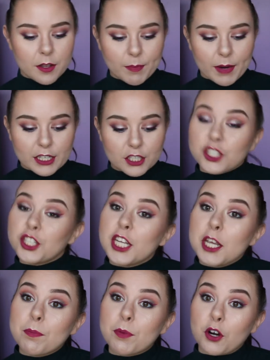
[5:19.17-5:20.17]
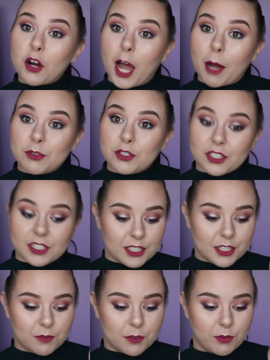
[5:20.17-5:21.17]
my cheaper
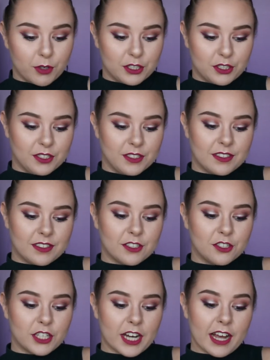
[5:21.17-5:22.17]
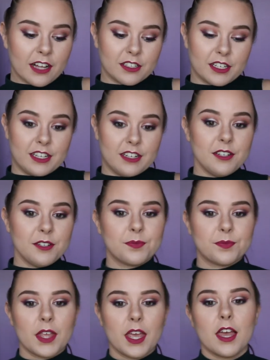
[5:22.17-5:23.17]
options for brushes.
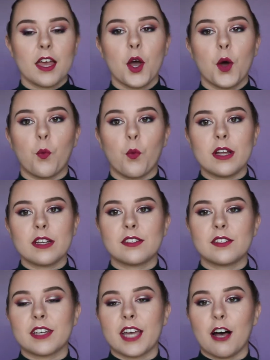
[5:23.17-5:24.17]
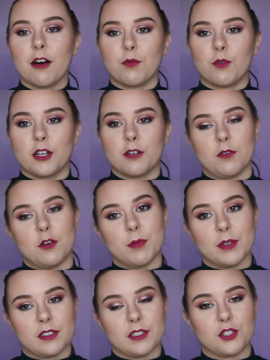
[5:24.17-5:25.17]
Jaclyn went to California for a
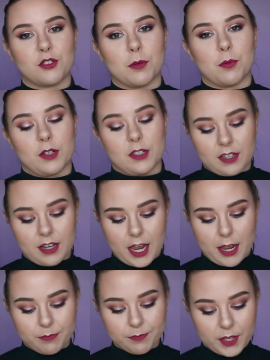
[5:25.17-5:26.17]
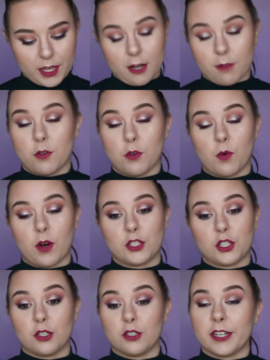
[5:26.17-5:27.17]
business trip one time, and if you
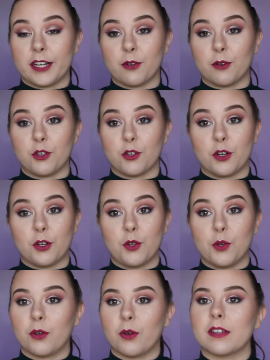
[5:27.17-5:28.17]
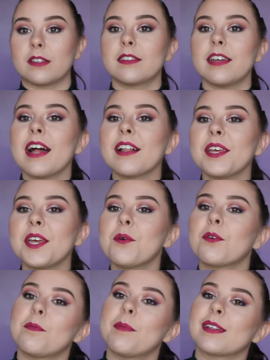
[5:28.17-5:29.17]
watch her channel, you'll know exactly
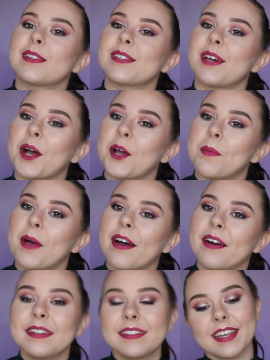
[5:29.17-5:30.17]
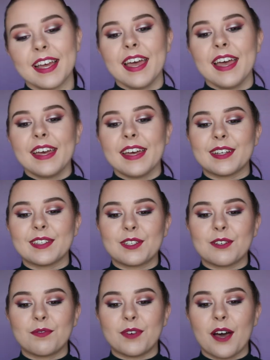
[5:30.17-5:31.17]
what I'm about to talk about. And
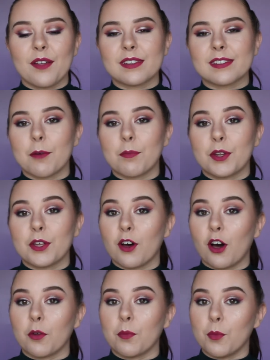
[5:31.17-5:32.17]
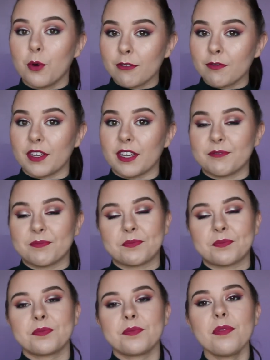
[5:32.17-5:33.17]
she found this company called Morphe,
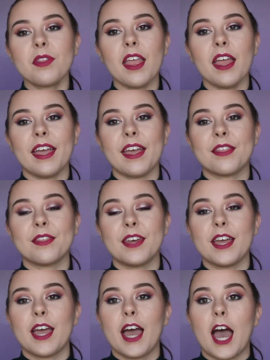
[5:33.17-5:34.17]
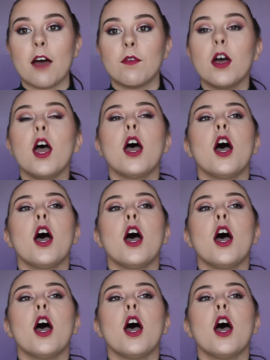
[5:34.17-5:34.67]
and they have